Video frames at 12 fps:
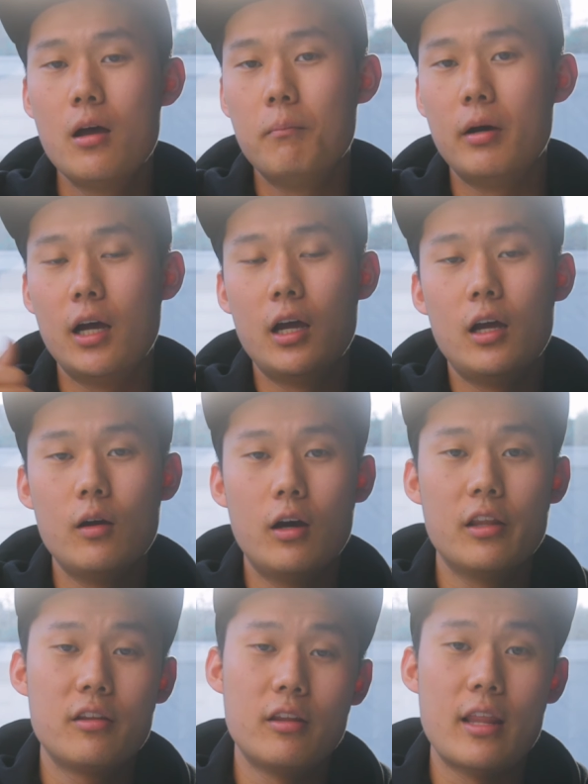But
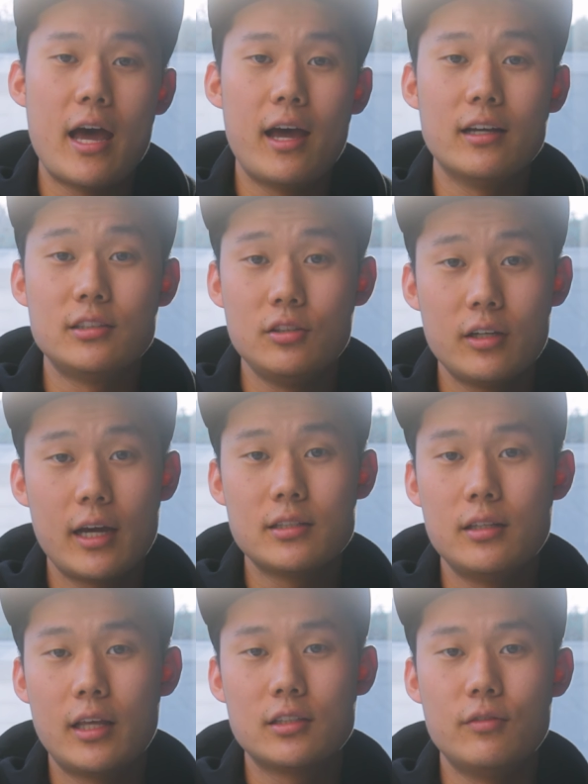other than that, I'll see you guys
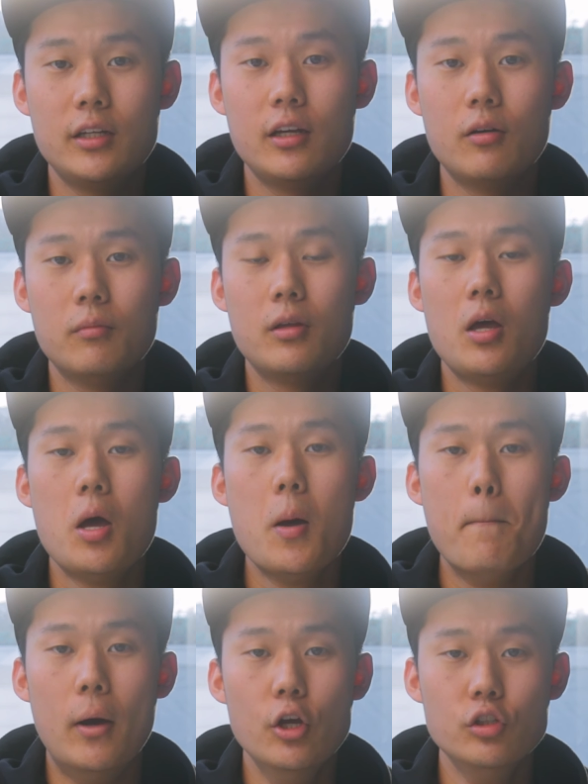in the next video.
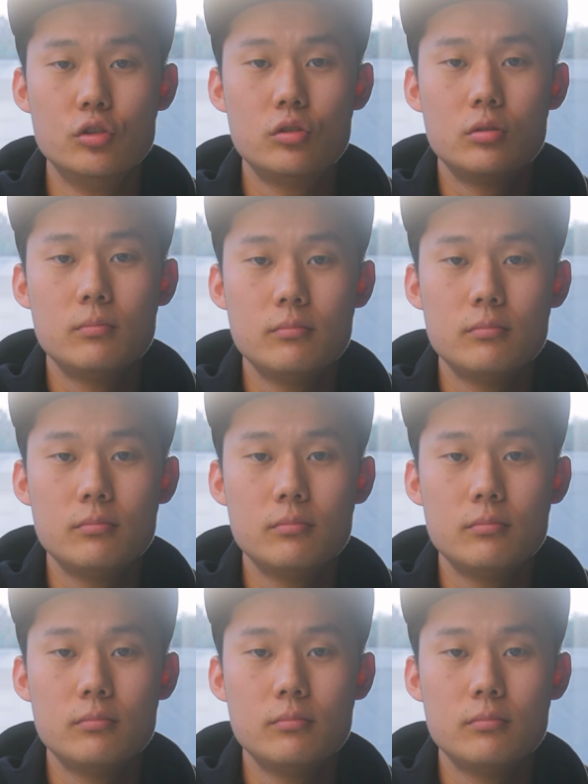Peace.